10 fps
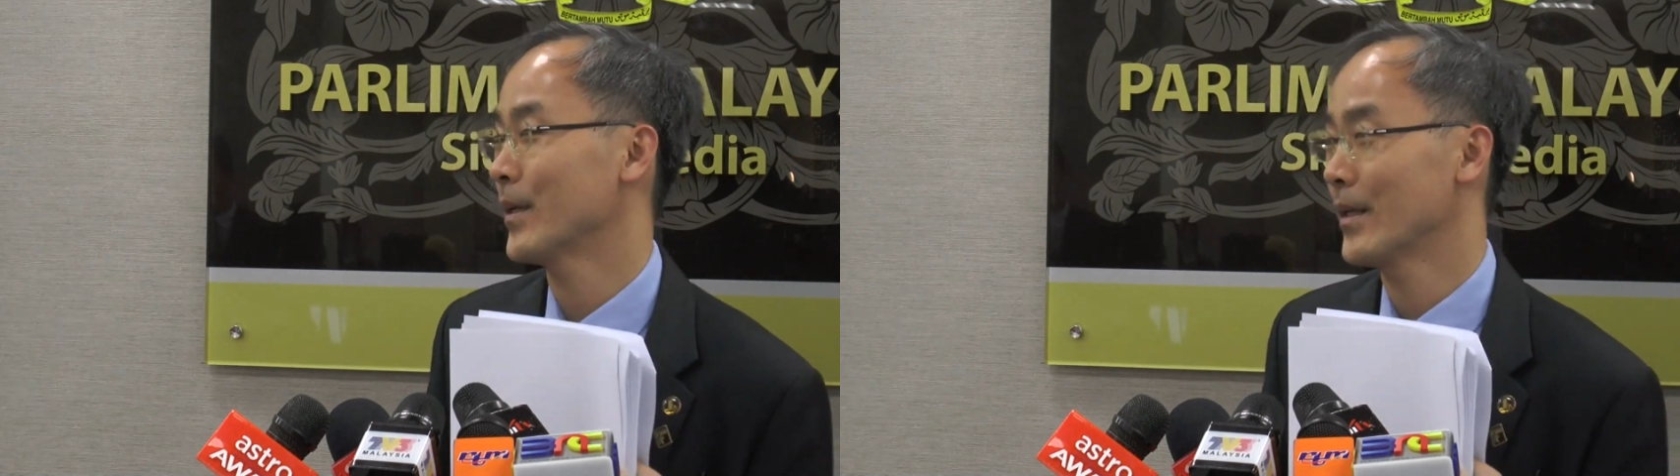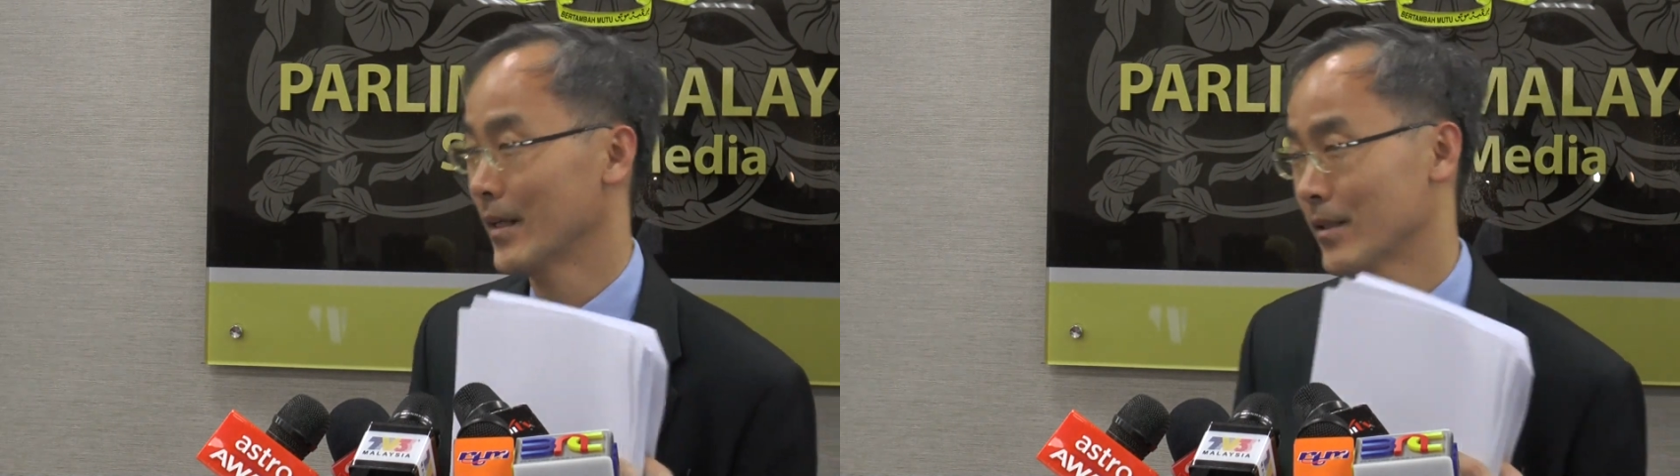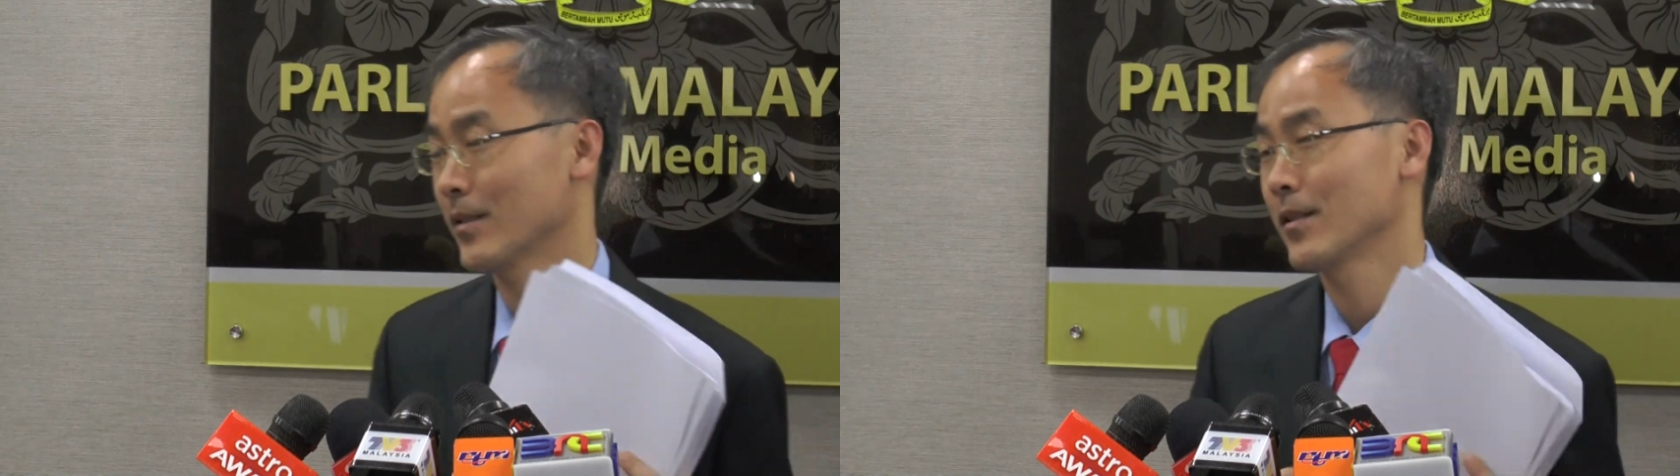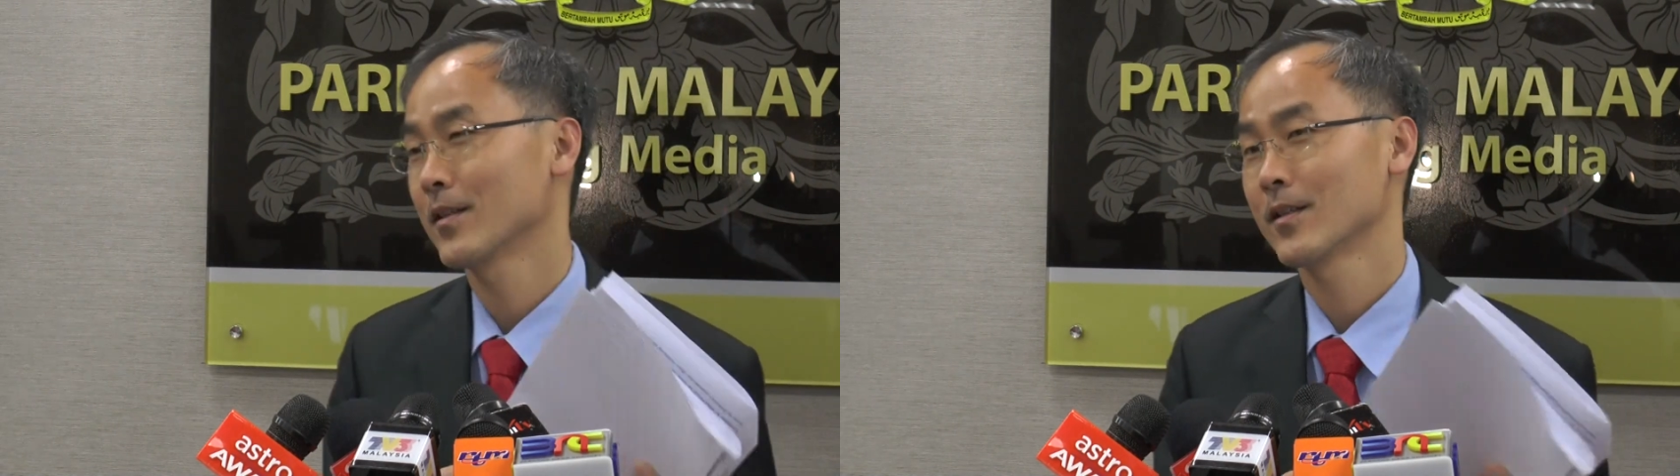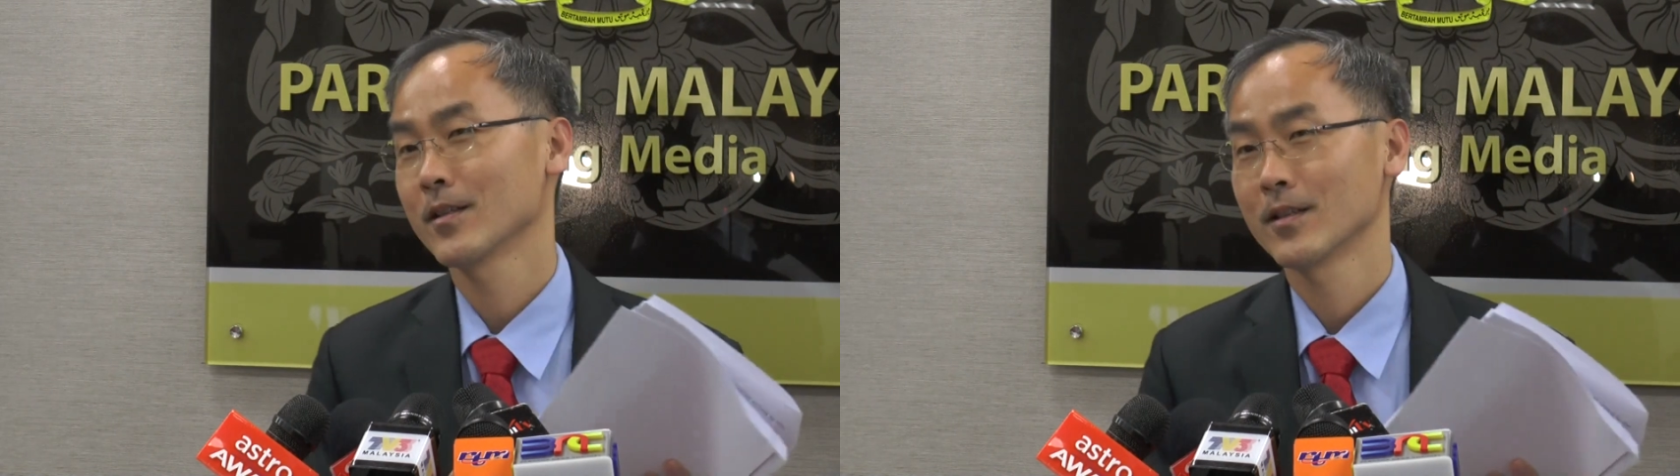billion
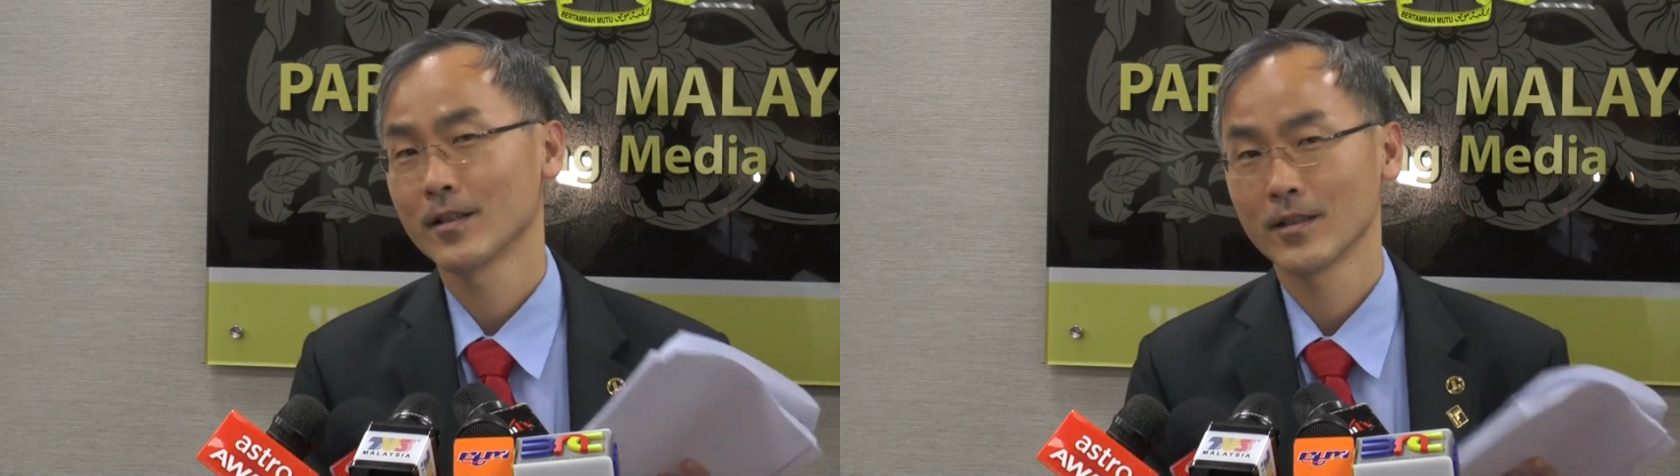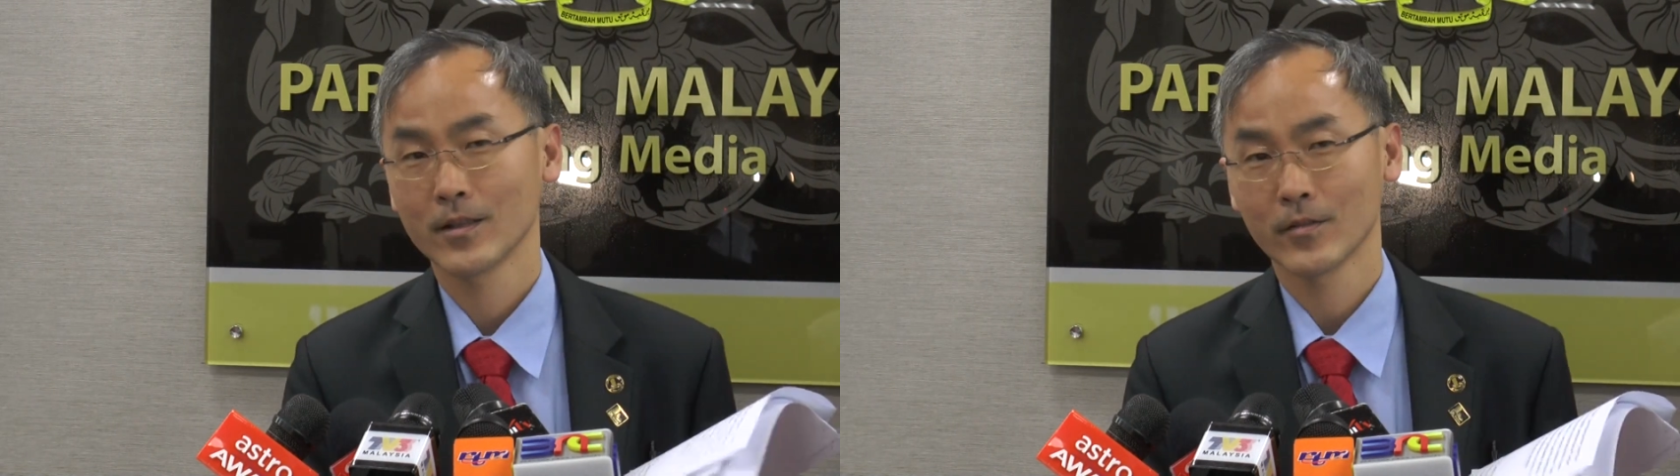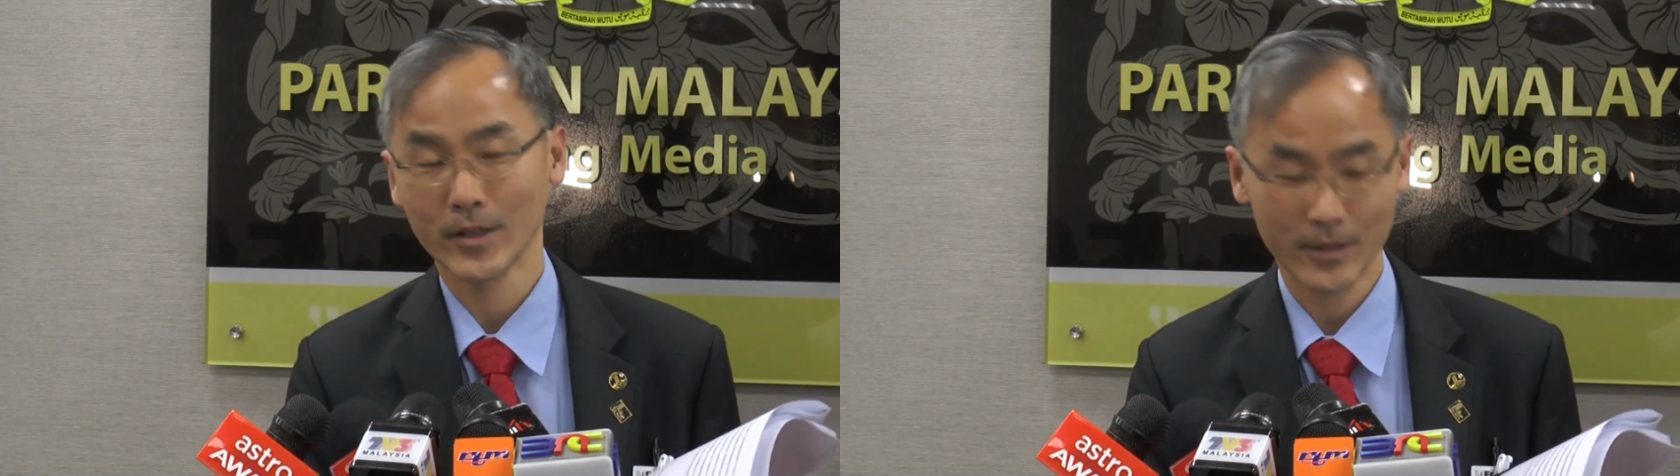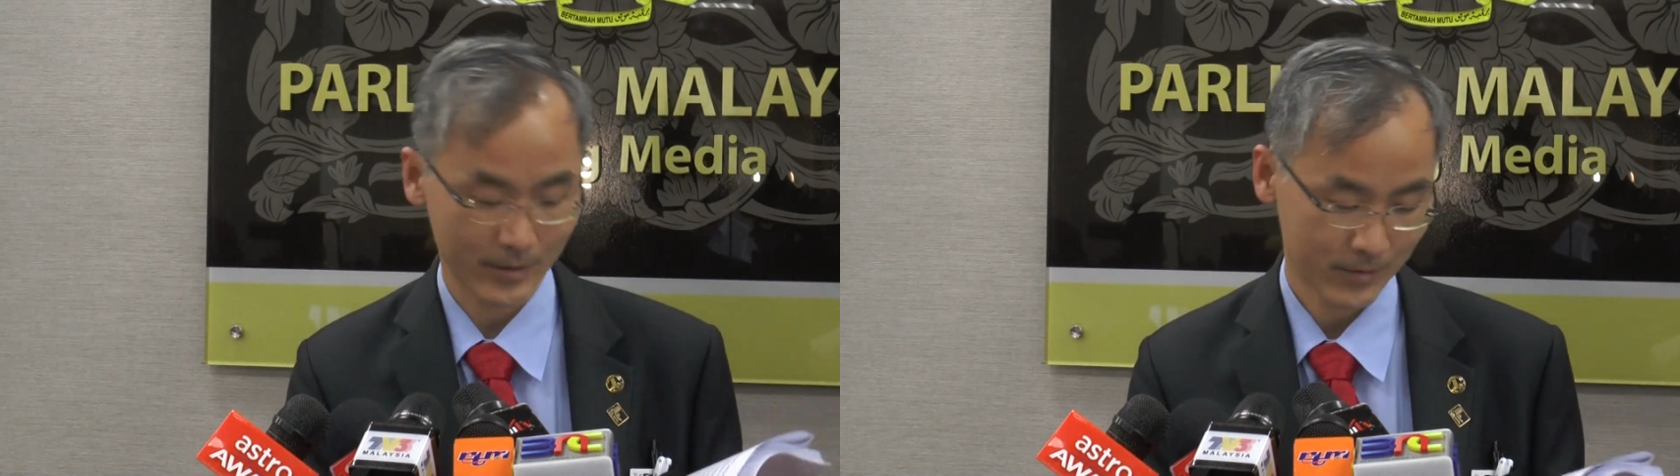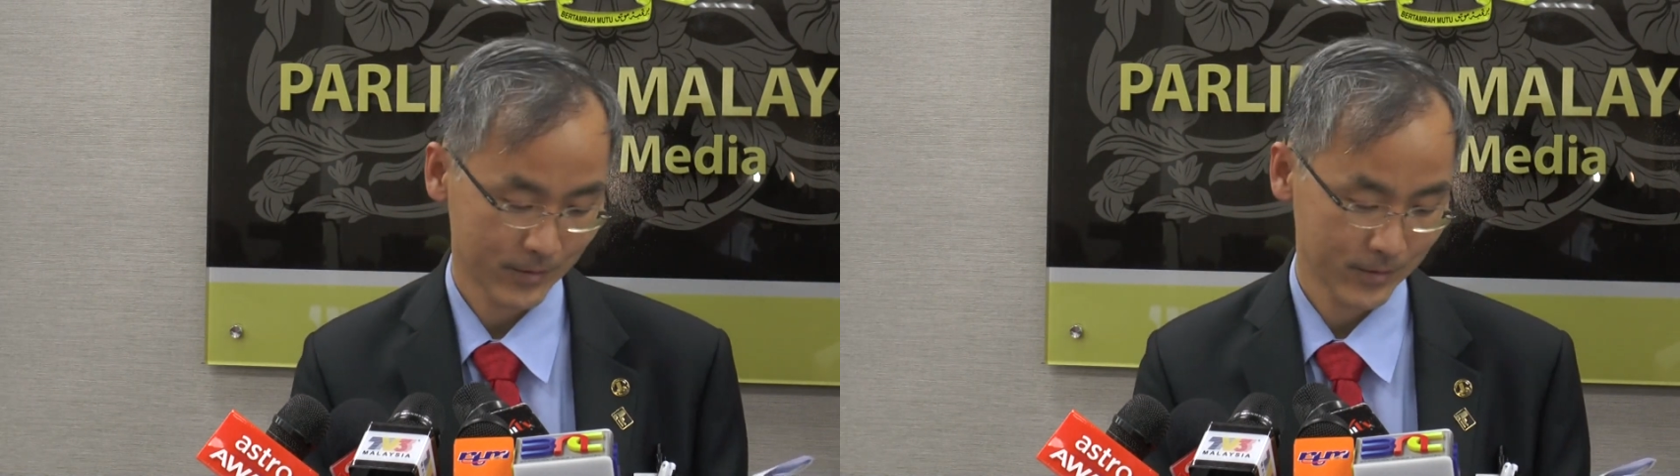ringgit.